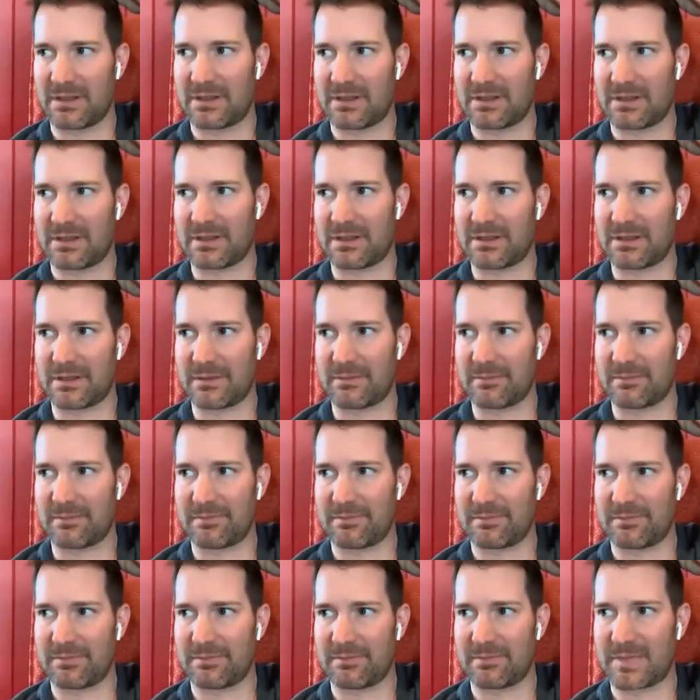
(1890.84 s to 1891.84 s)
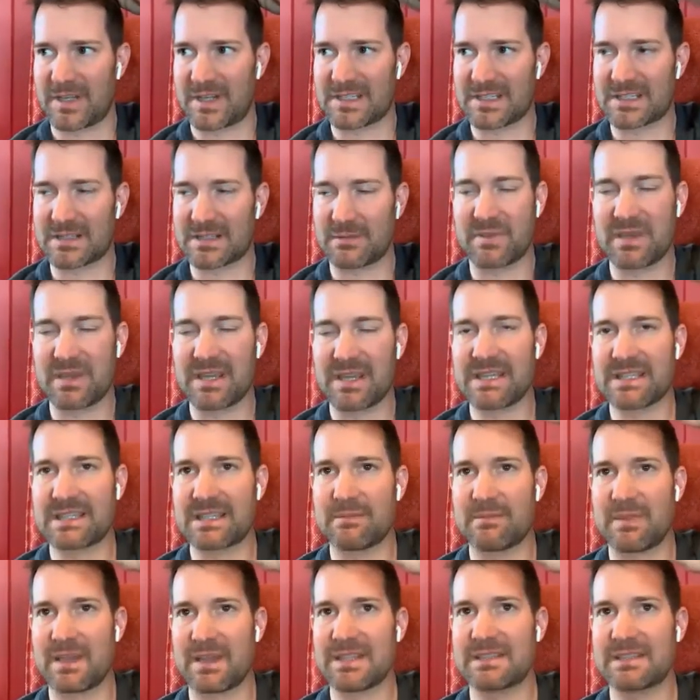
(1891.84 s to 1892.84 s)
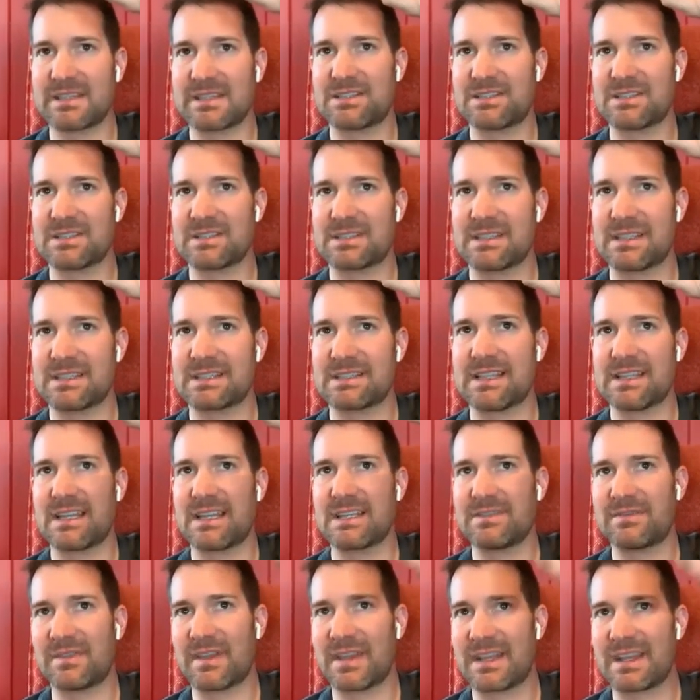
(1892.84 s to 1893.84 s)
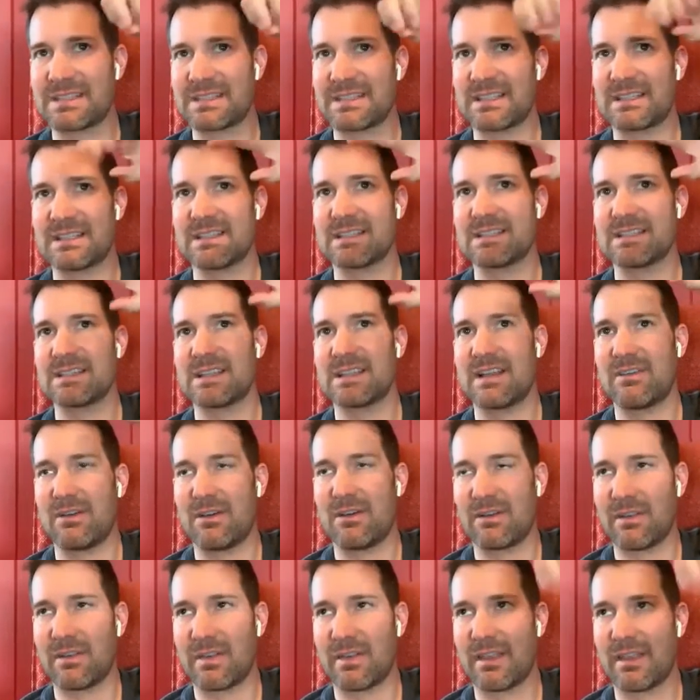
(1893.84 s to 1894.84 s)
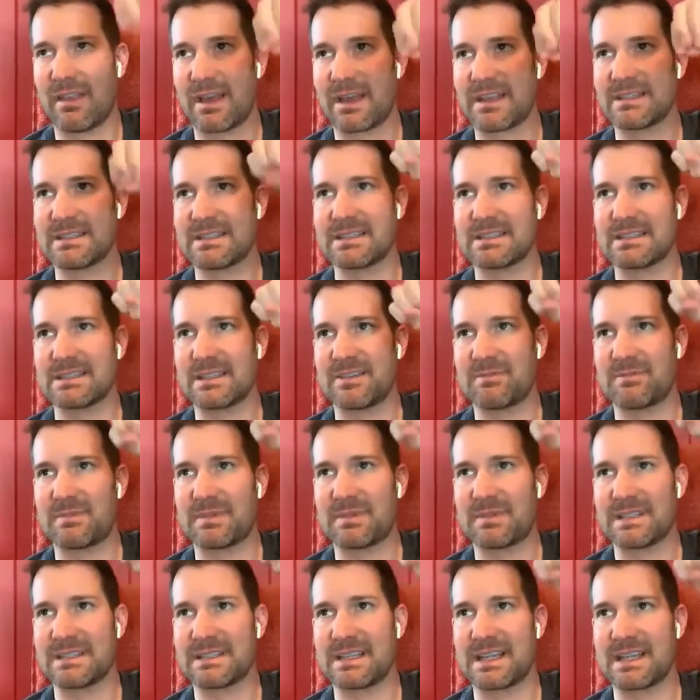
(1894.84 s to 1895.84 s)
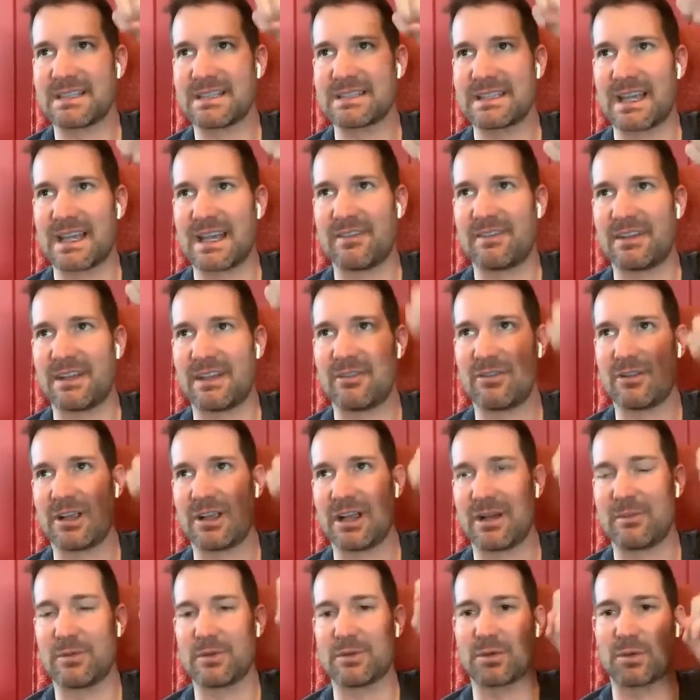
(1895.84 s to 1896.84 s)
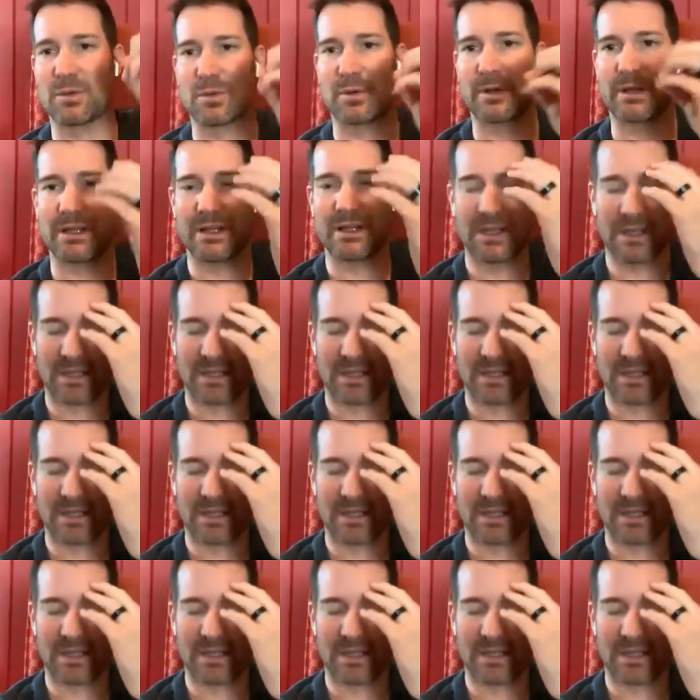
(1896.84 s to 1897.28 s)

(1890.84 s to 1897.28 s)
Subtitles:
but it's a piece that basically it's not as fancy. It doesn't have all the lights and stuff, but it's nice to have in every operatory.